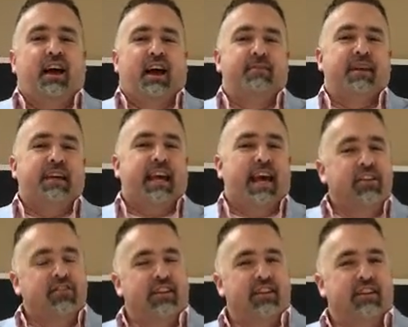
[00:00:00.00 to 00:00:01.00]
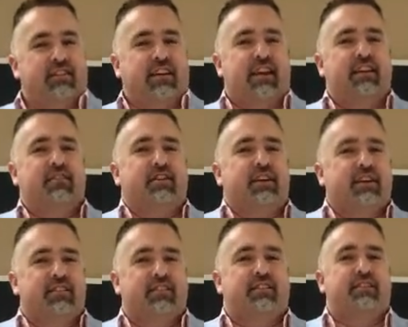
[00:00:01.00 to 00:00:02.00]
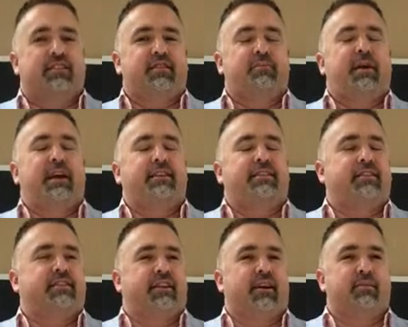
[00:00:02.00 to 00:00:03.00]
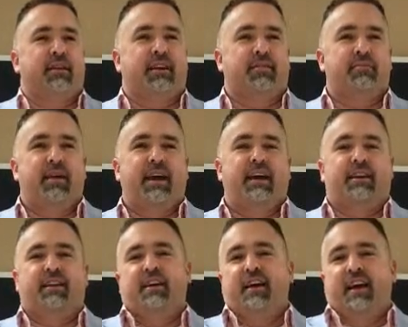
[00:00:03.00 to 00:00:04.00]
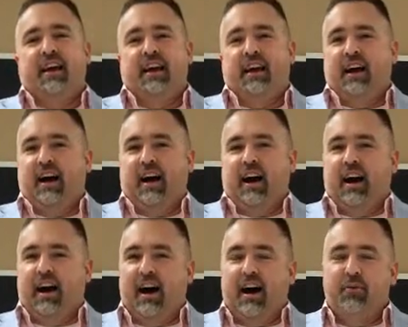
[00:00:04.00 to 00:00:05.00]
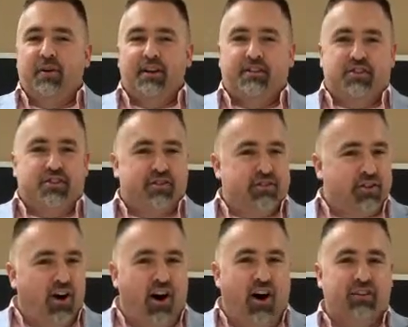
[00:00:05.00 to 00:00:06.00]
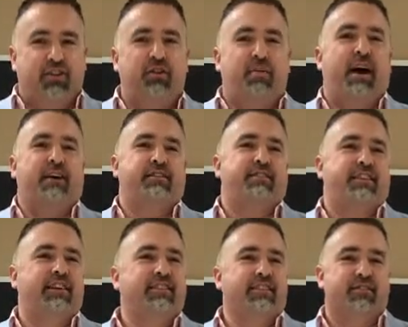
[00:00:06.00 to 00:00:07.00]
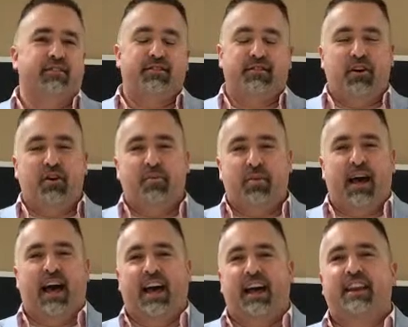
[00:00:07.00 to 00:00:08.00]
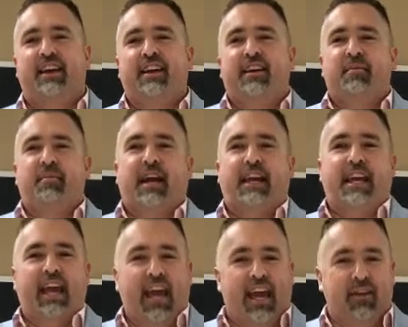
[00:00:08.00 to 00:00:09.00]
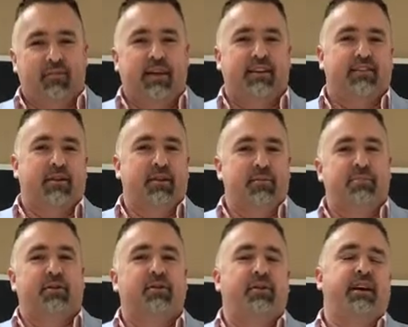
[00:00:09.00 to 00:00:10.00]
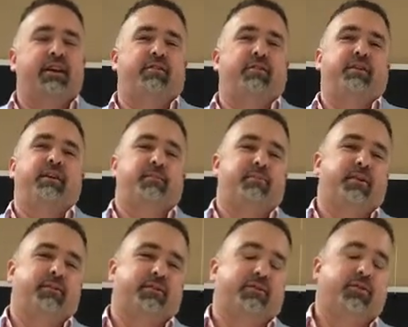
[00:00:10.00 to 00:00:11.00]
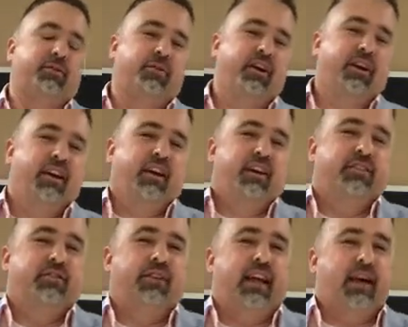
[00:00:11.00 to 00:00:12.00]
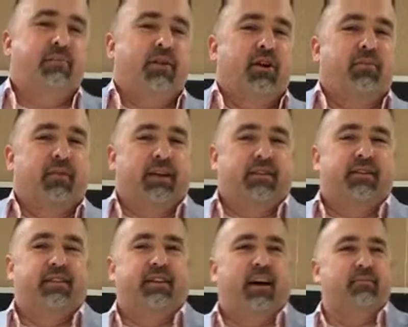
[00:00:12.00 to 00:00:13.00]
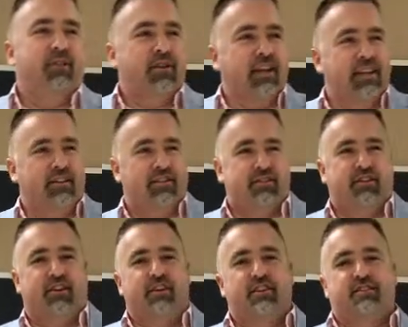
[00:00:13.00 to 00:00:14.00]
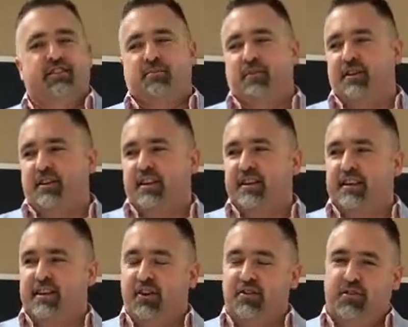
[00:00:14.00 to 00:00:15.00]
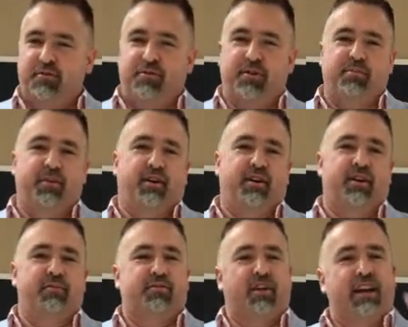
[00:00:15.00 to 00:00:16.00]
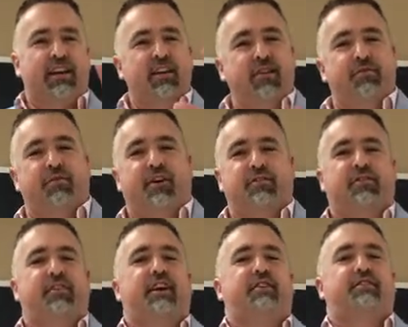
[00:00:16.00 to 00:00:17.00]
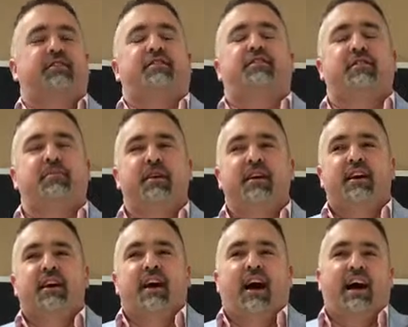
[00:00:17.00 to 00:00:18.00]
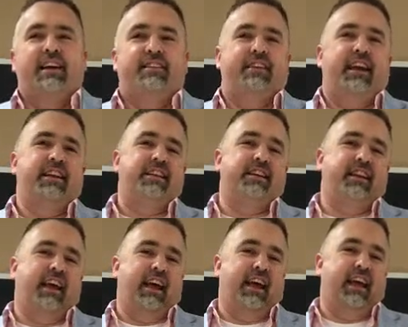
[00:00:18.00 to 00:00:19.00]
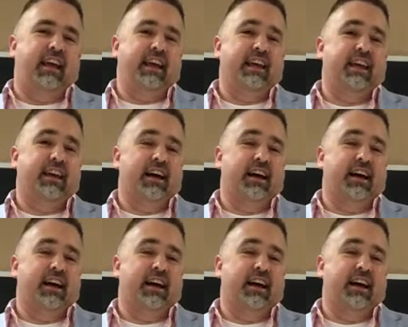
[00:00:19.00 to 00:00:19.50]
I'm engaging these kids on a consistent basis. And I'm like, man, I want to talk to you about Jesus so bad, but I can't because I'm an employee in the public school. So in that moment, I'm looking at the church, I'm looking at coaching football, I'm trying to get into the foster care system. I attended a